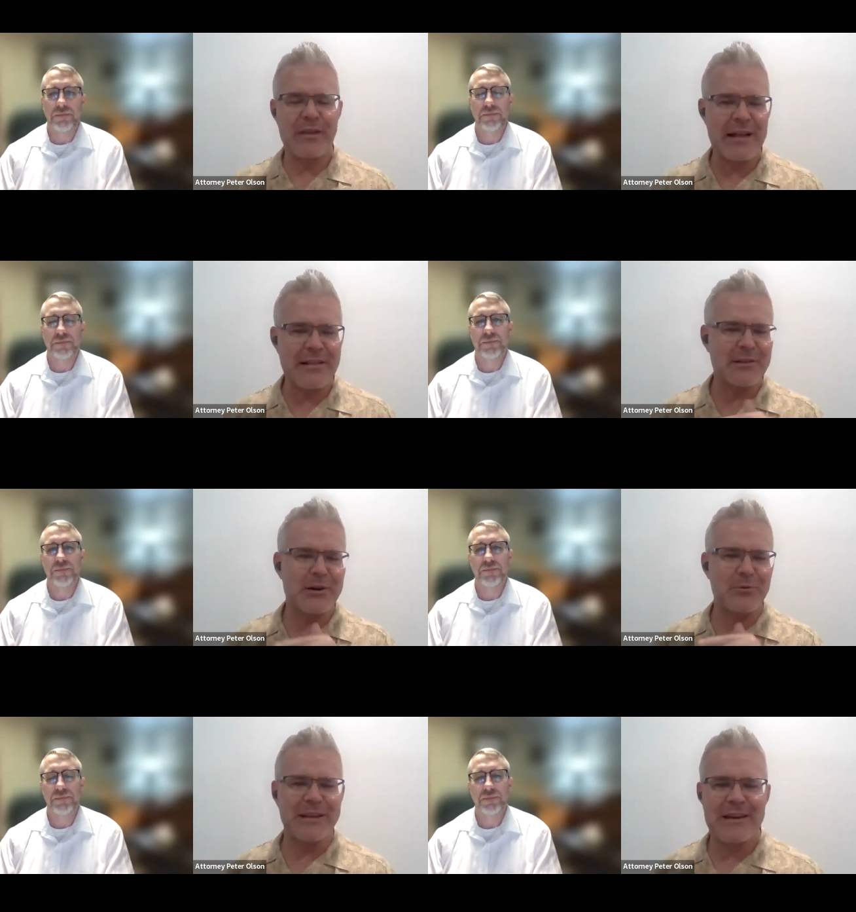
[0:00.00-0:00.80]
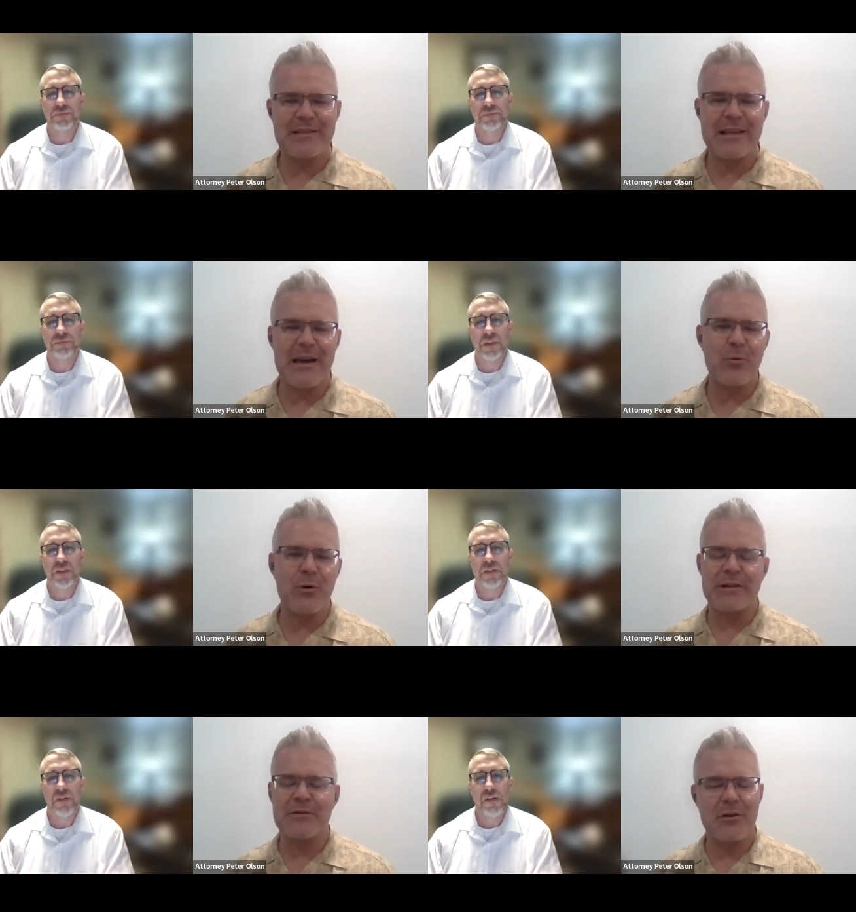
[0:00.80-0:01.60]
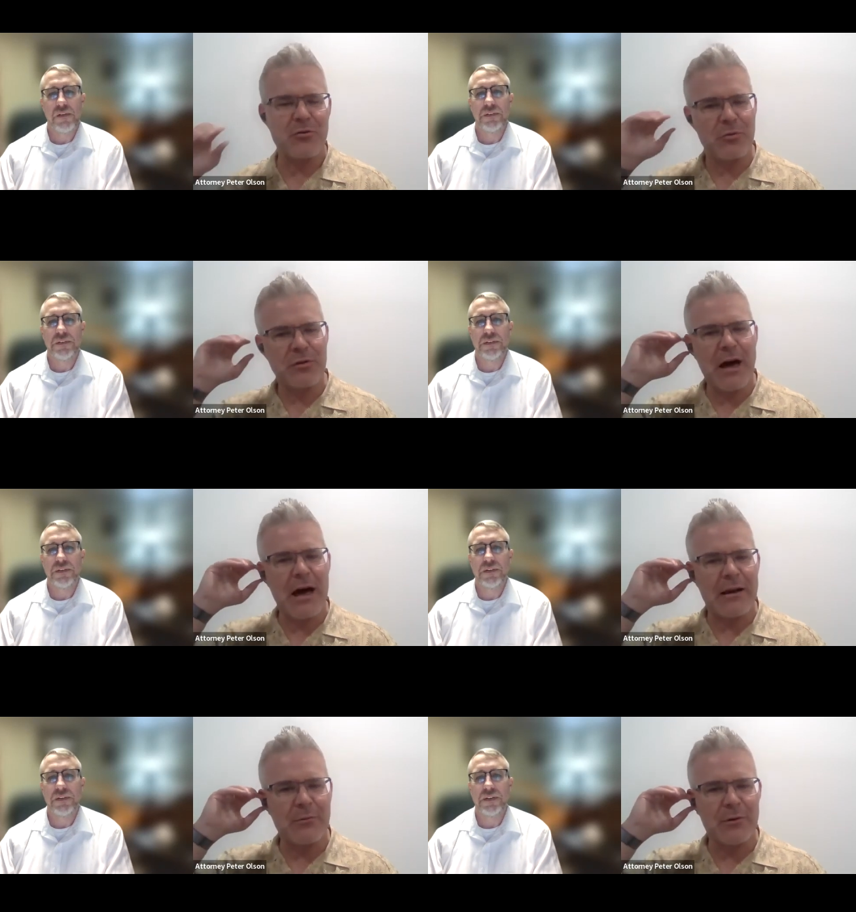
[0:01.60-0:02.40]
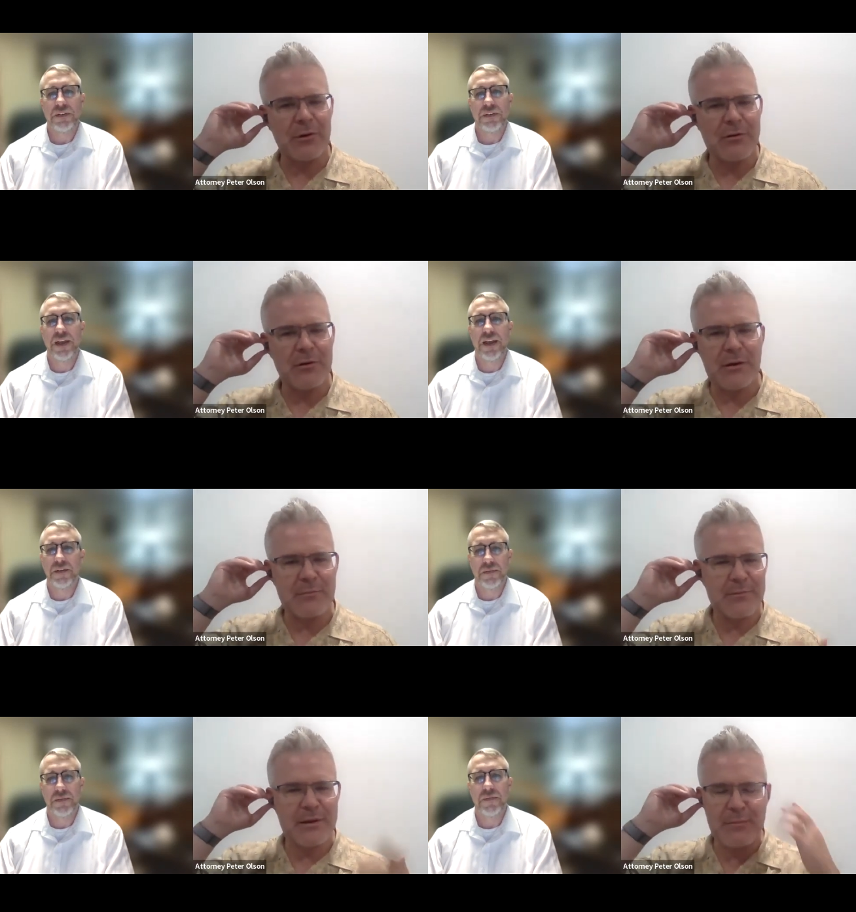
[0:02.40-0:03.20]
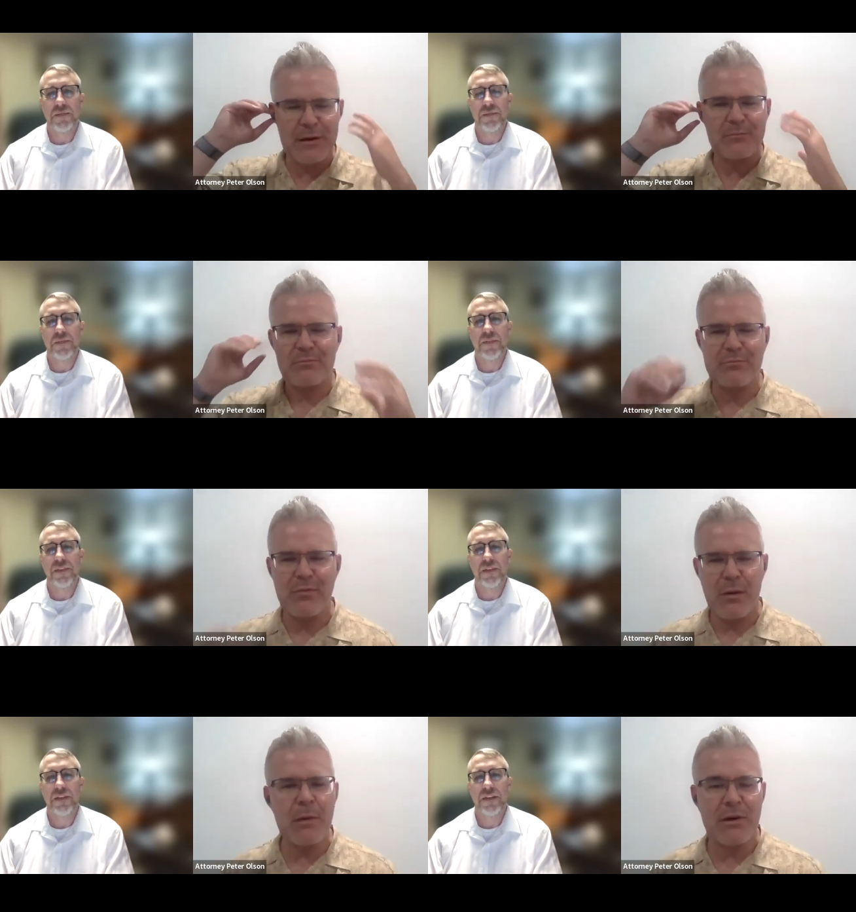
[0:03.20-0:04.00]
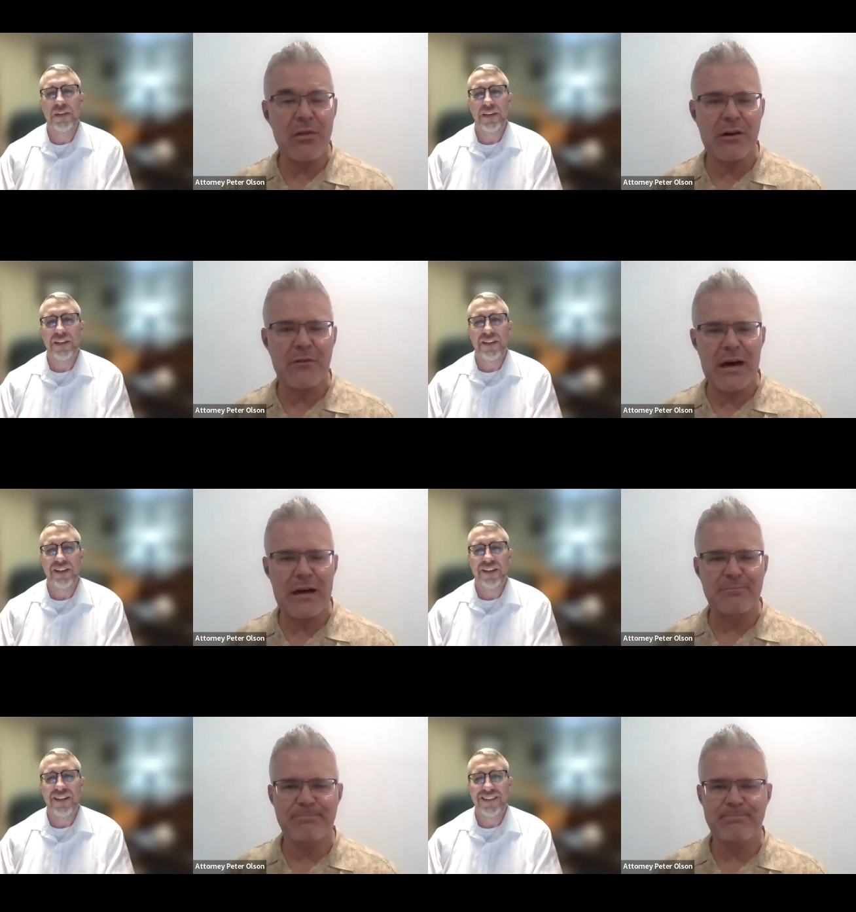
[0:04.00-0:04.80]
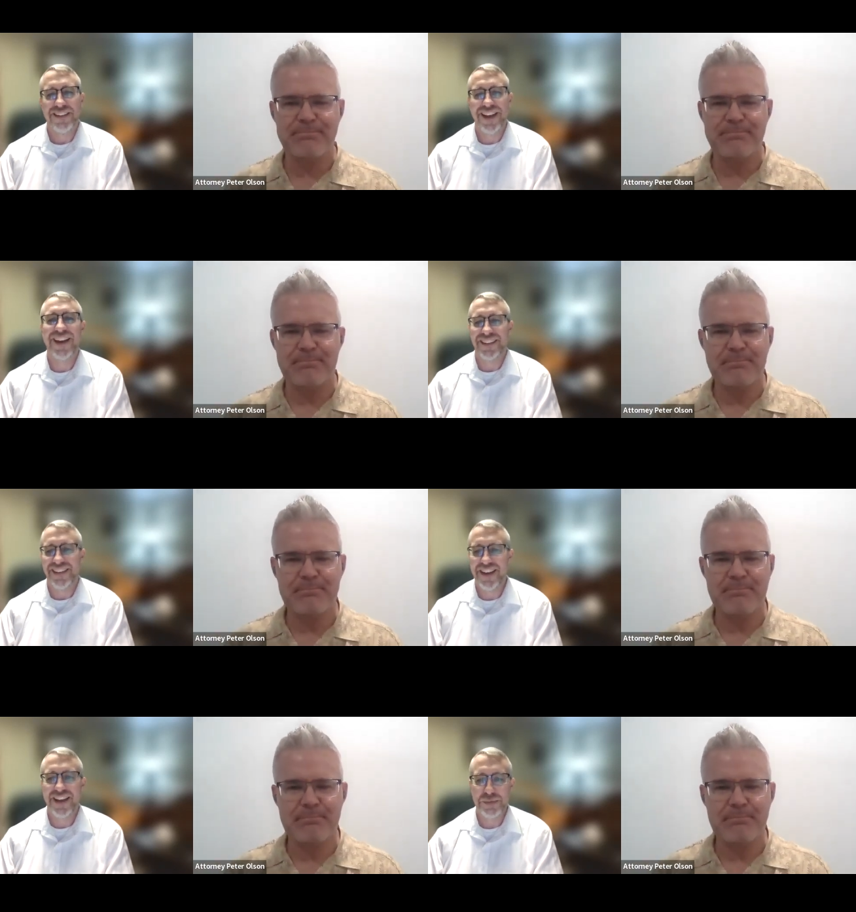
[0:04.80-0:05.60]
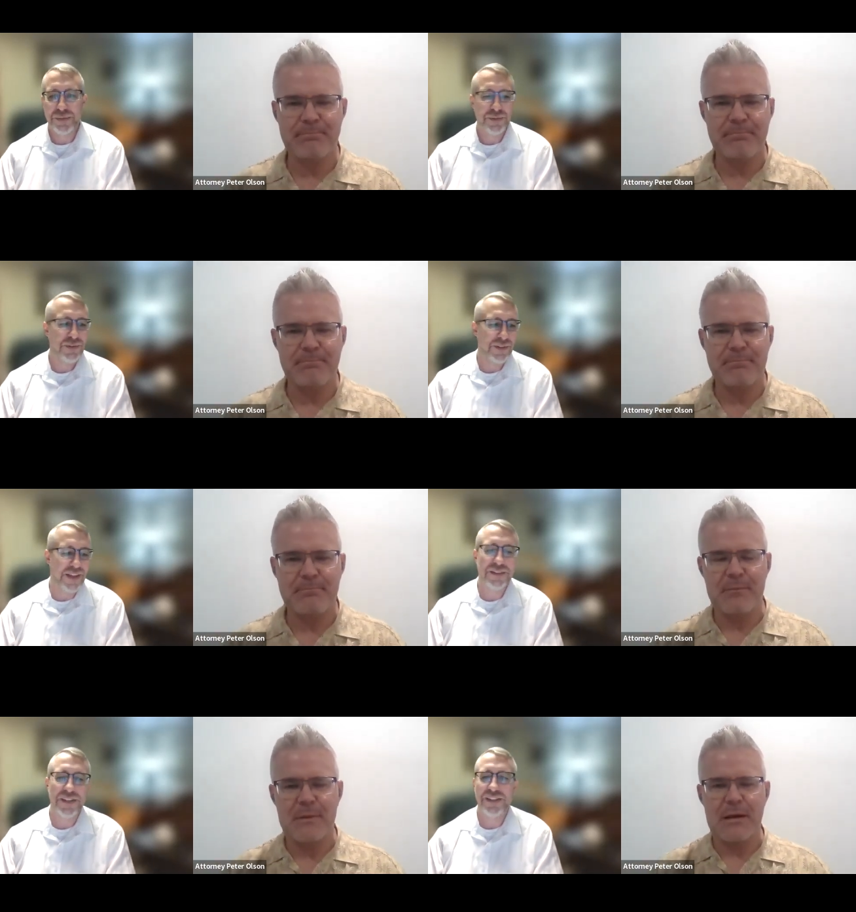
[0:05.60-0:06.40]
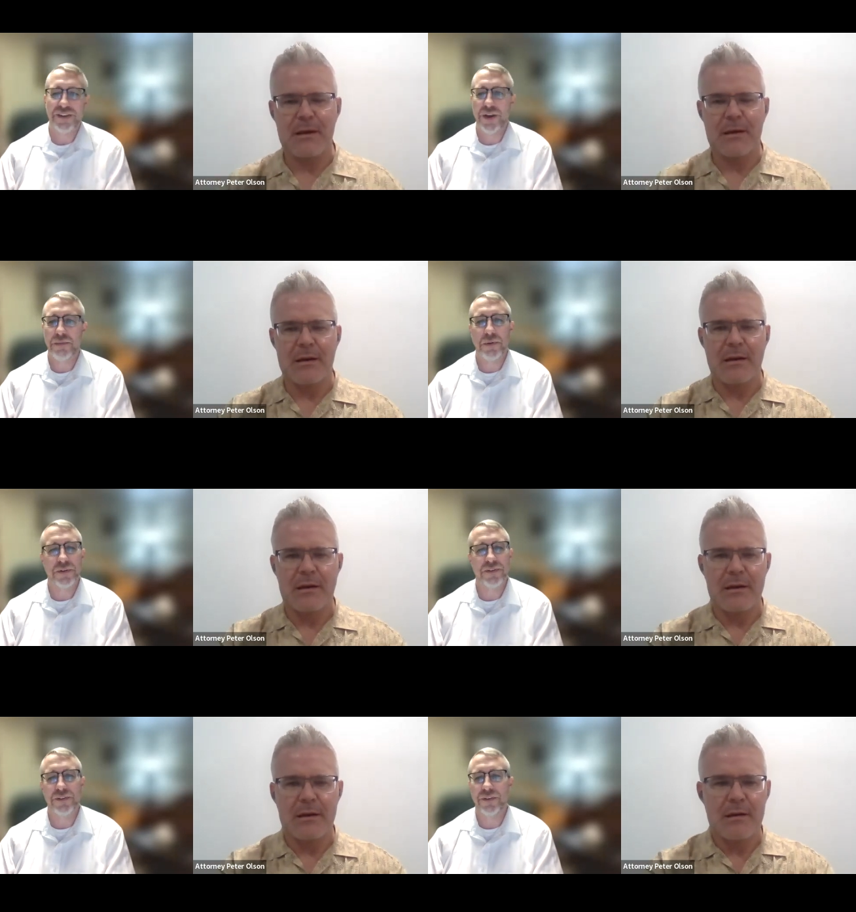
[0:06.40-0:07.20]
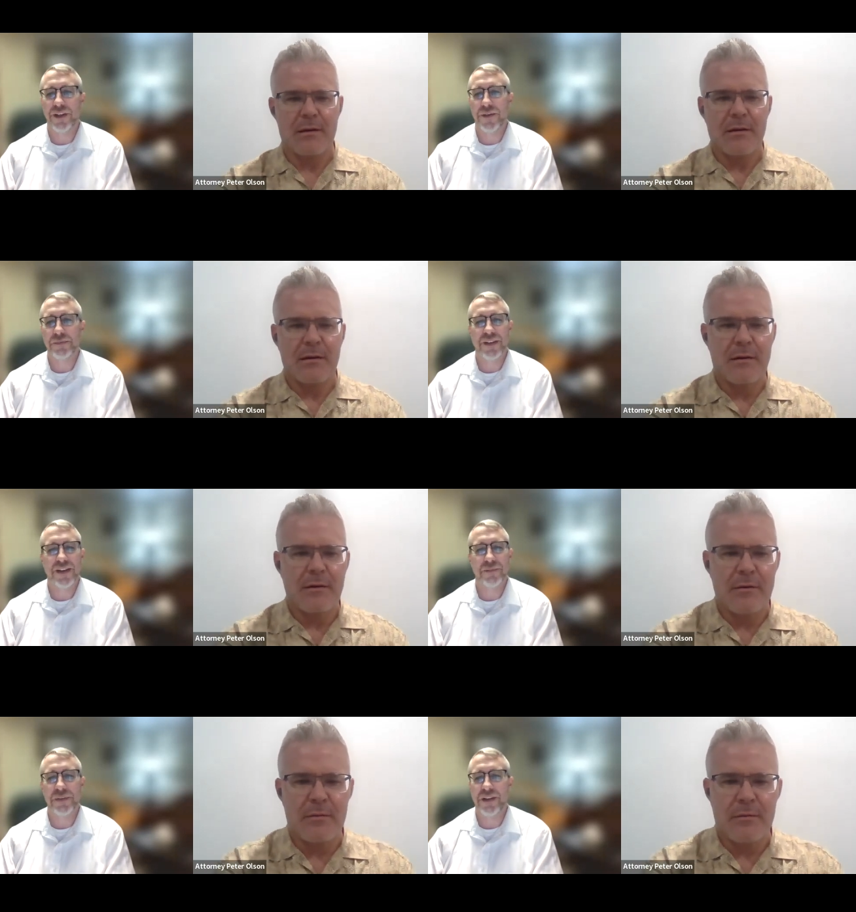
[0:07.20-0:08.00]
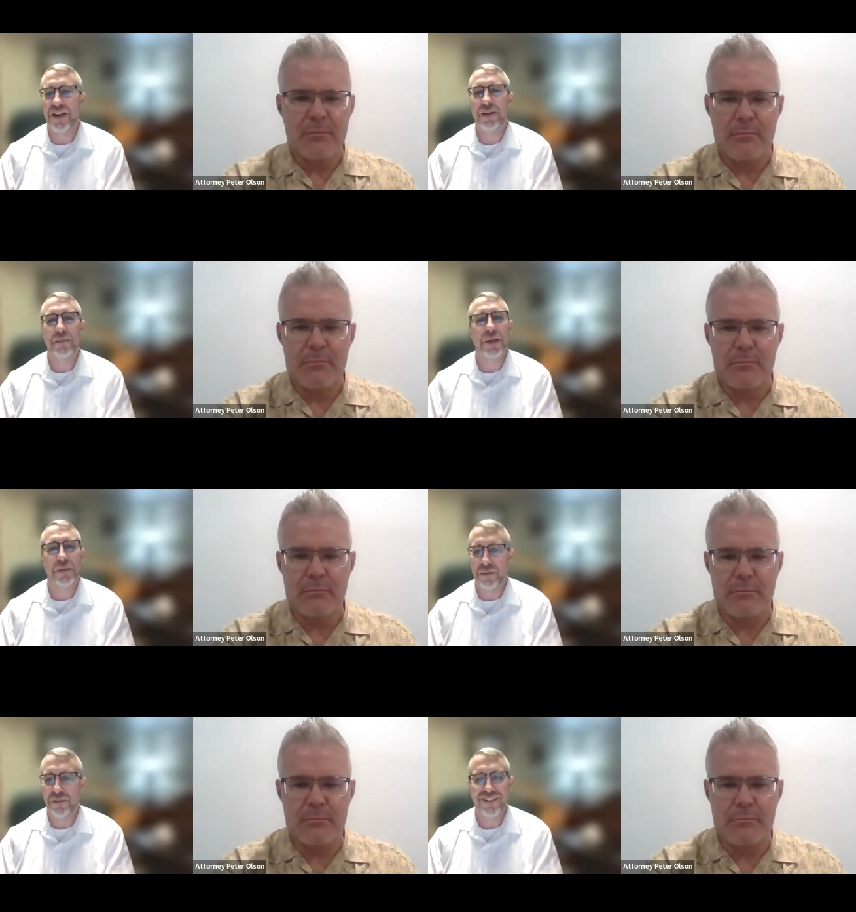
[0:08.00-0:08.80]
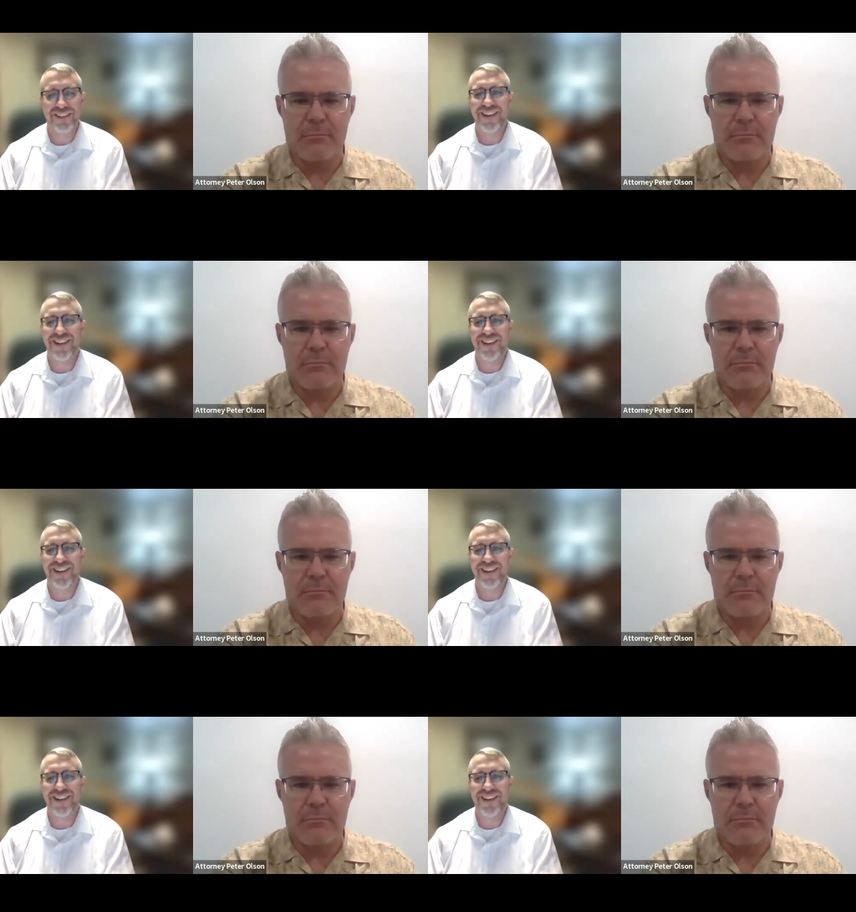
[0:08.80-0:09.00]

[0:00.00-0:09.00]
Speaker 1: that's literally his day one starts with god i really so that that made made me think of that
Speaker 2: yeah yeah absolutely that, that's a great book too it helps helped a lot of people